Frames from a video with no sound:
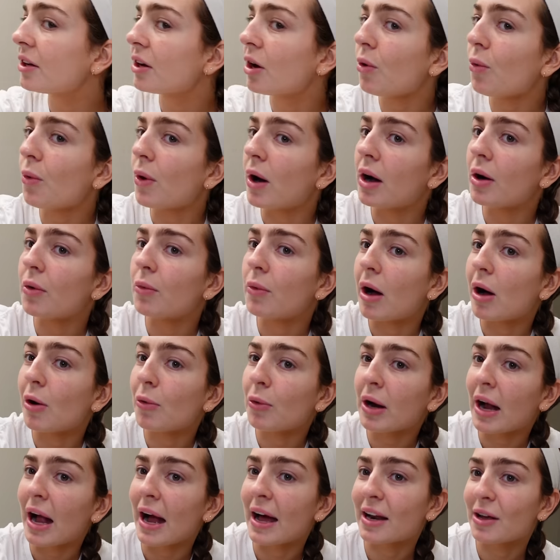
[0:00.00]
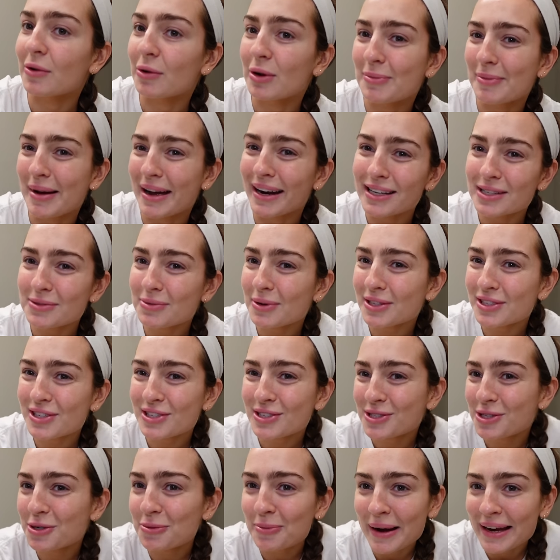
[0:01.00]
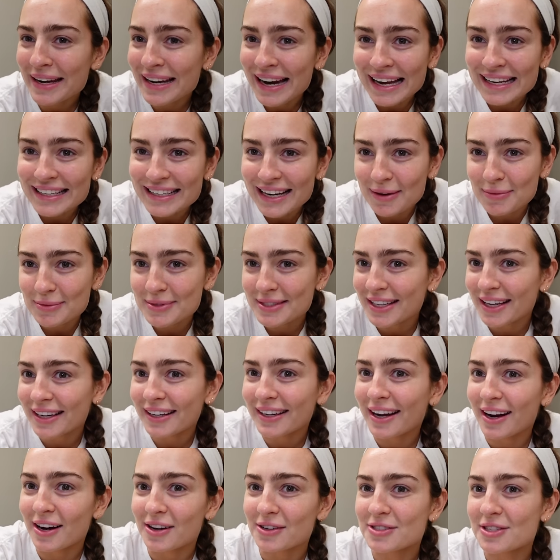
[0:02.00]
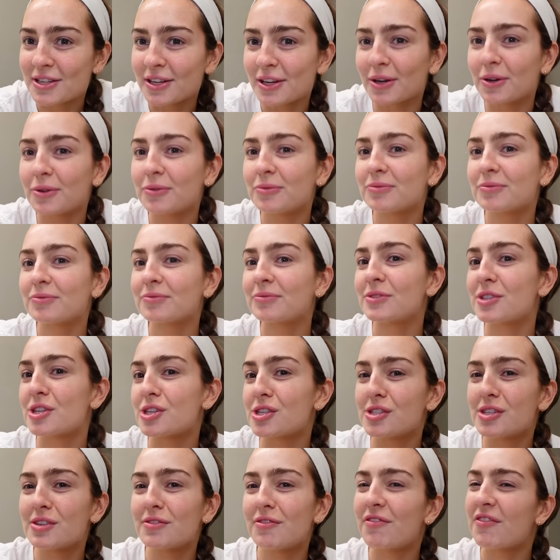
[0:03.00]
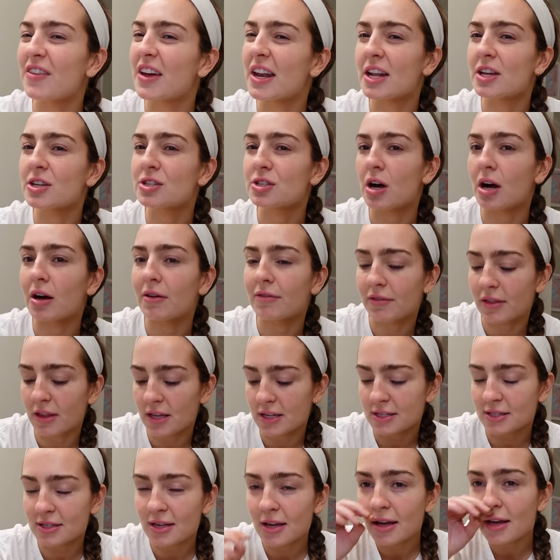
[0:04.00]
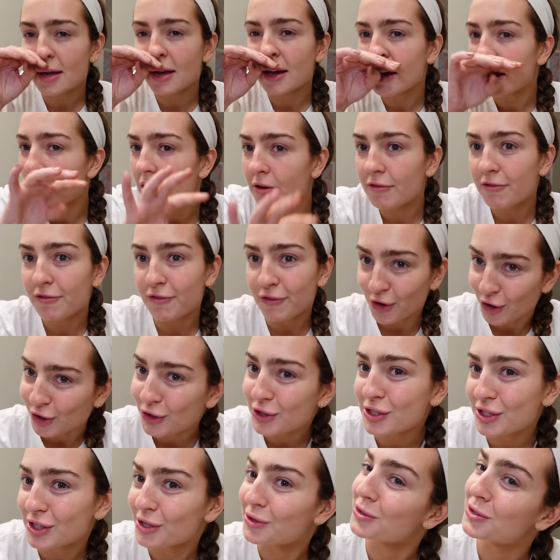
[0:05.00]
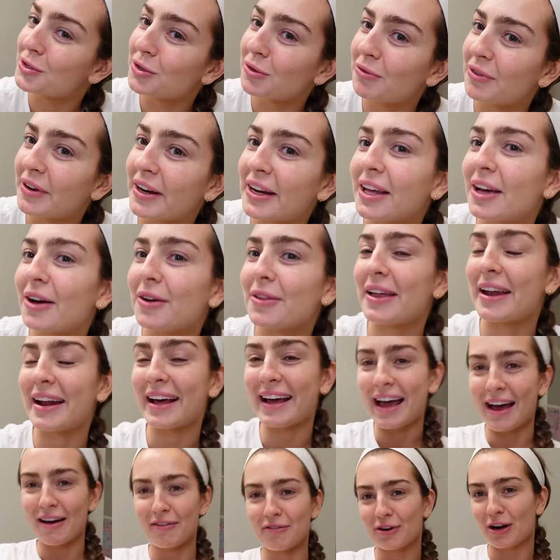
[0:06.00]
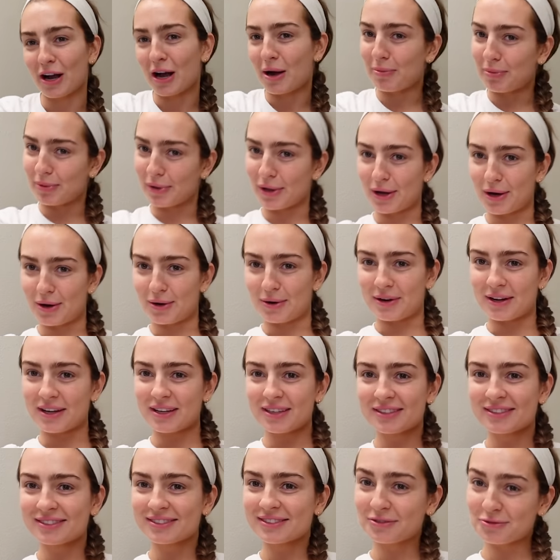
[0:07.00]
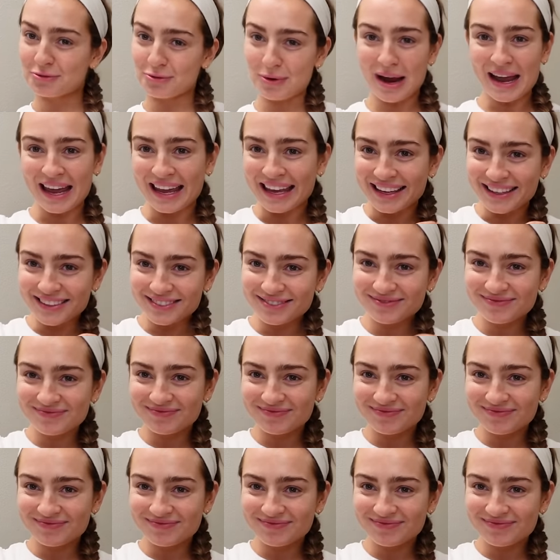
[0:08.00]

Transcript: know what? While we're at it, we might as well just do my nighttime skincare too. Just to finish off this first YouTube video that I ever upload. Right.